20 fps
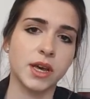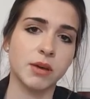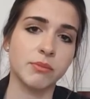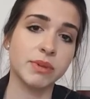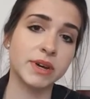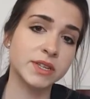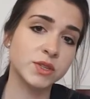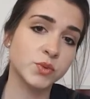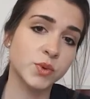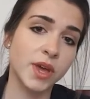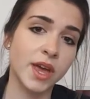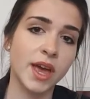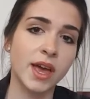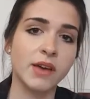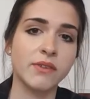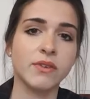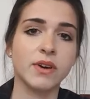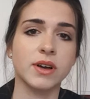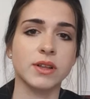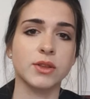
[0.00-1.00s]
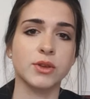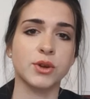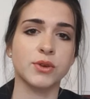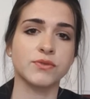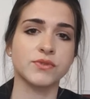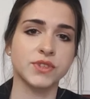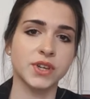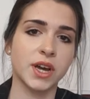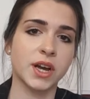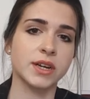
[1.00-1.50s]
but we have a lot
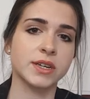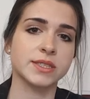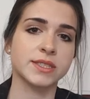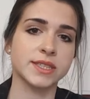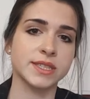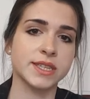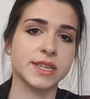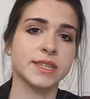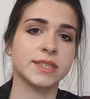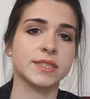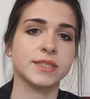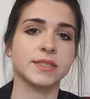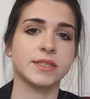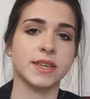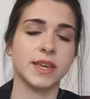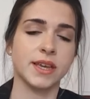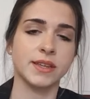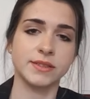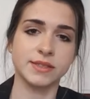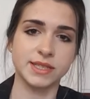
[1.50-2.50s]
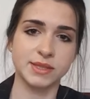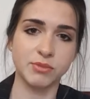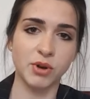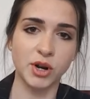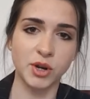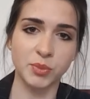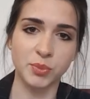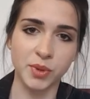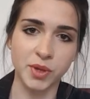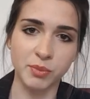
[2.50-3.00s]
of young, talented and
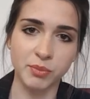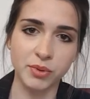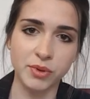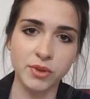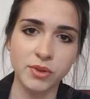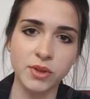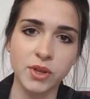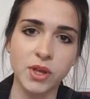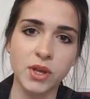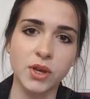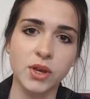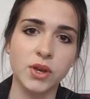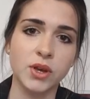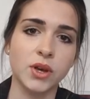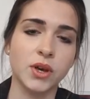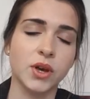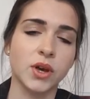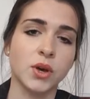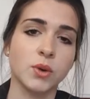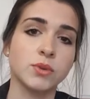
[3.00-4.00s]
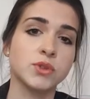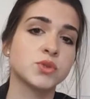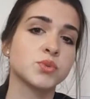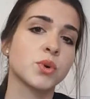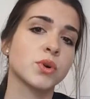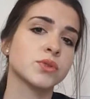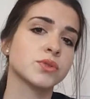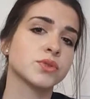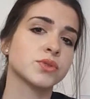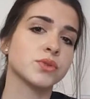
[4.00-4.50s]
smart people which
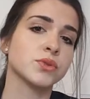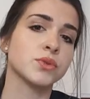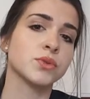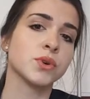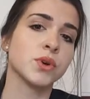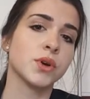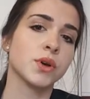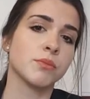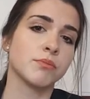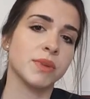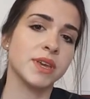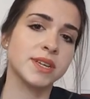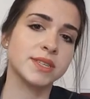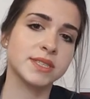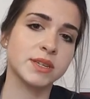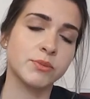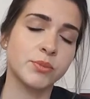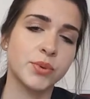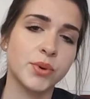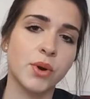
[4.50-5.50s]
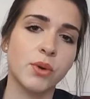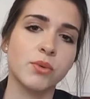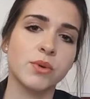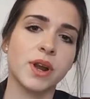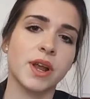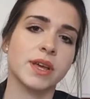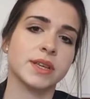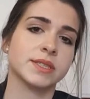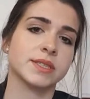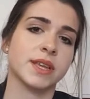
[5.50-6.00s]
want to make some
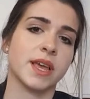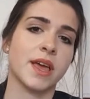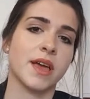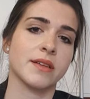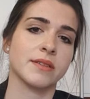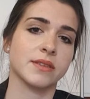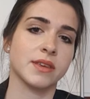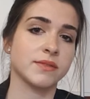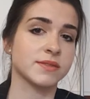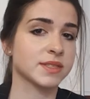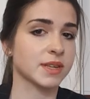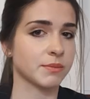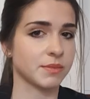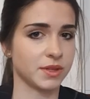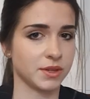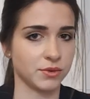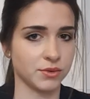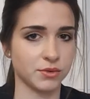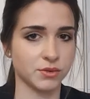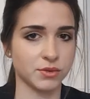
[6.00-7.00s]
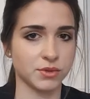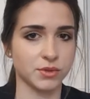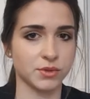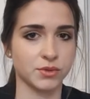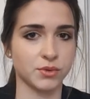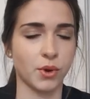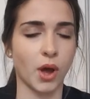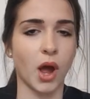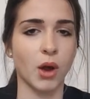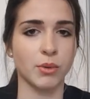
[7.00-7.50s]
progress and give something good
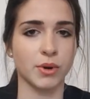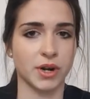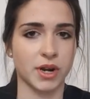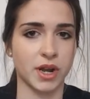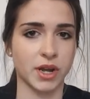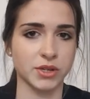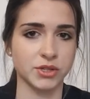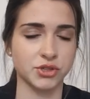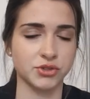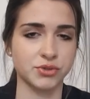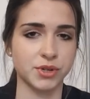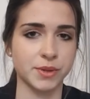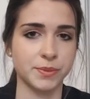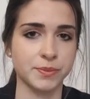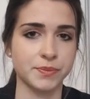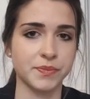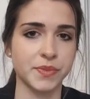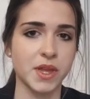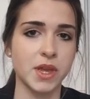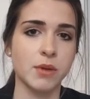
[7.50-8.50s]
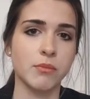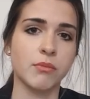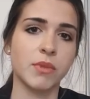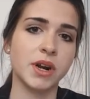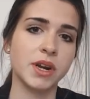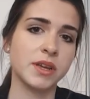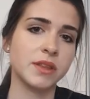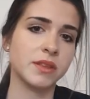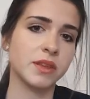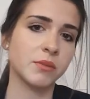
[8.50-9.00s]
to our country.
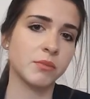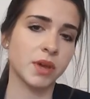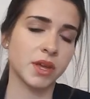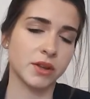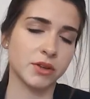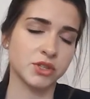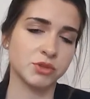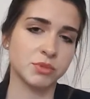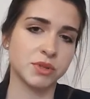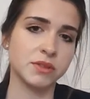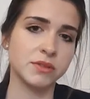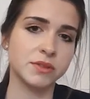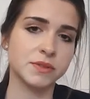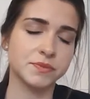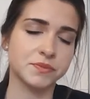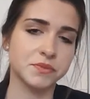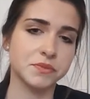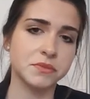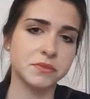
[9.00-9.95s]
Marketing management